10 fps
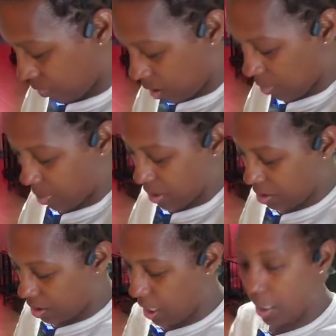the
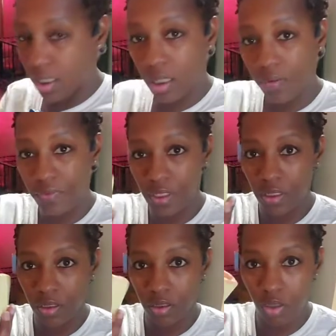pieces that I cut off. This
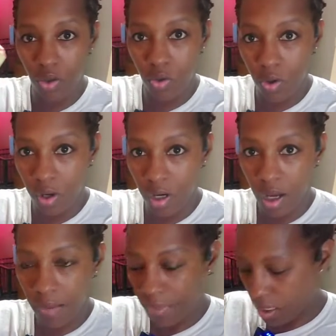is the core.
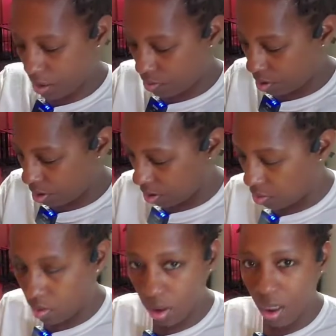I'm not using the
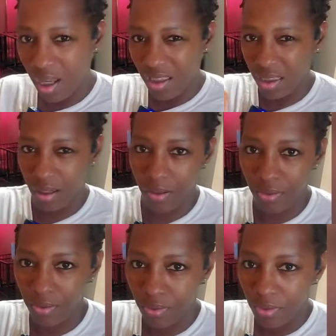core,
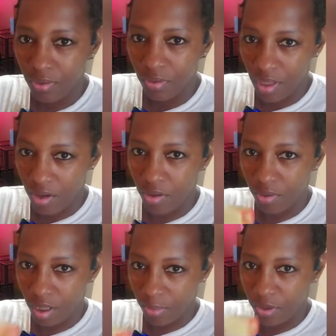though y'all know
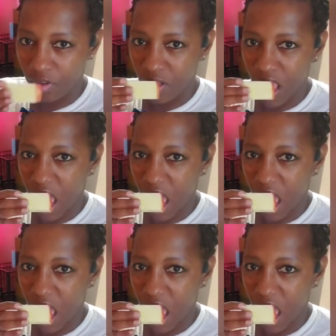what I'm gonna do,